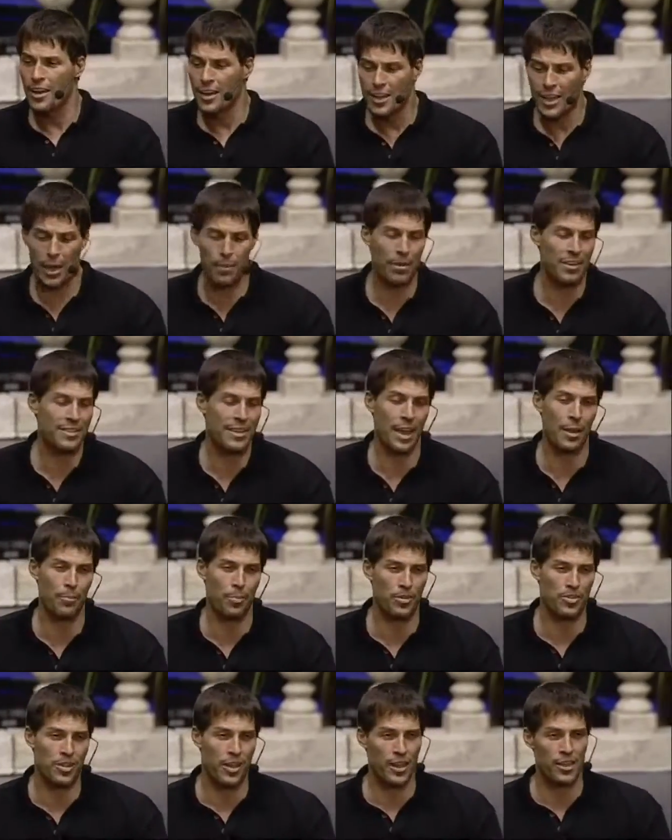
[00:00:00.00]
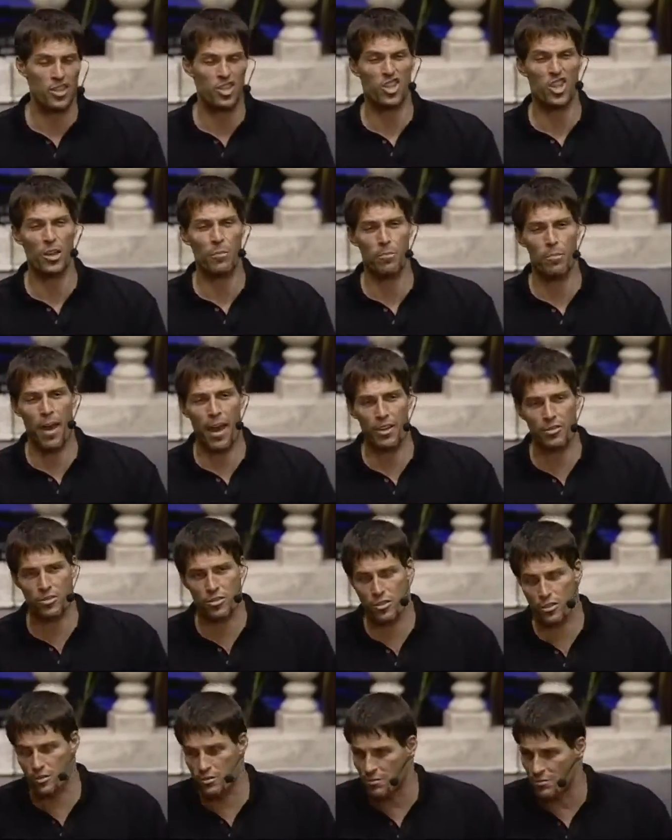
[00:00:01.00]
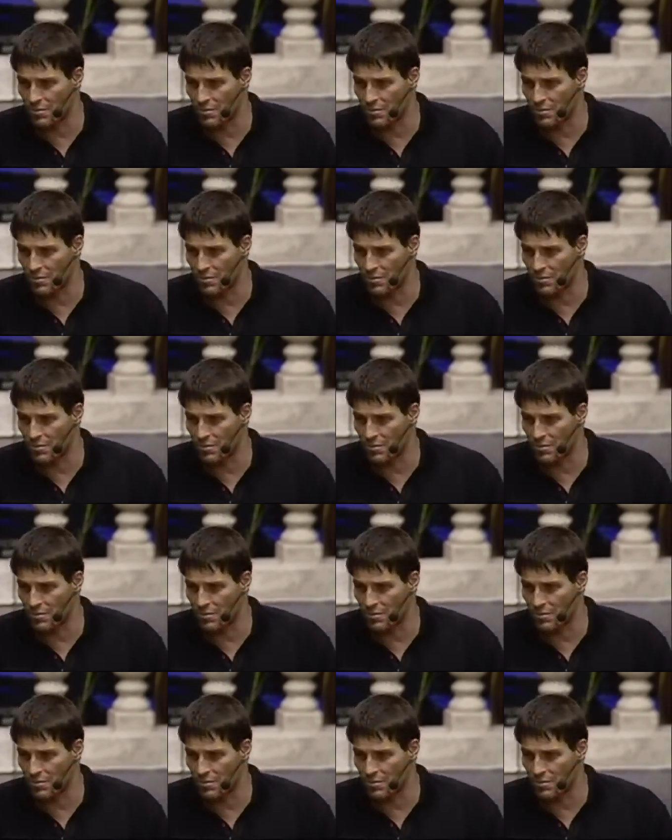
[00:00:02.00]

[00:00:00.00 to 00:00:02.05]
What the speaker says: give me 10%, cheap bastard.